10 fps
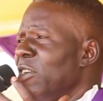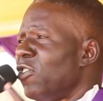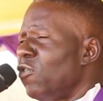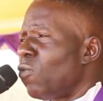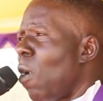
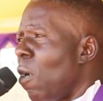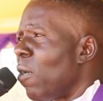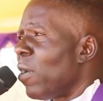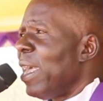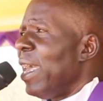very
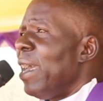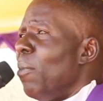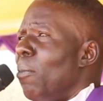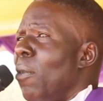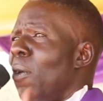strong,
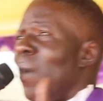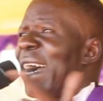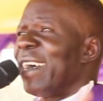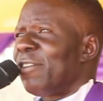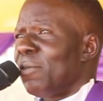more
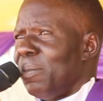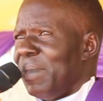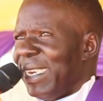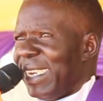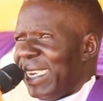workers will
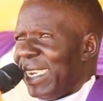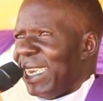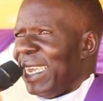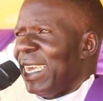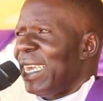be
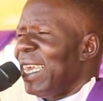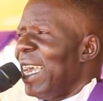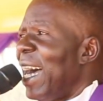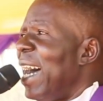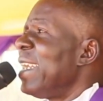needed.
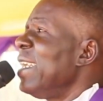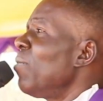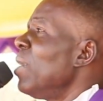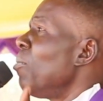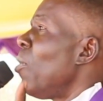And then when